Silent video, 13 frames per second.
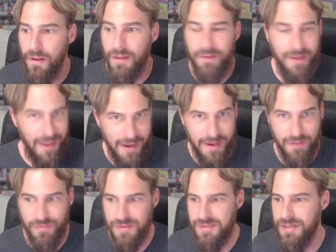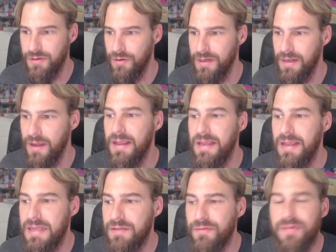king of Assyria,
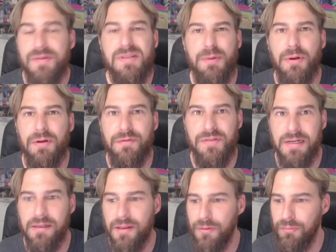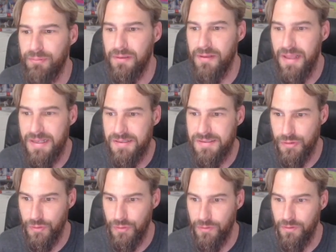even the spirit of
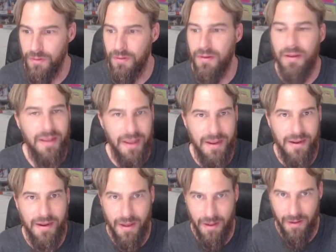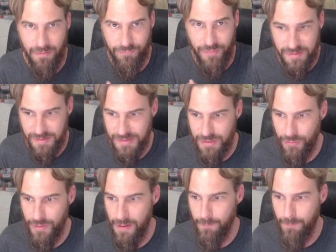Tiglath-Pileser, king of
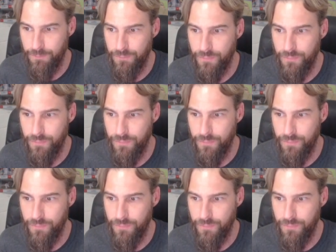Assyria.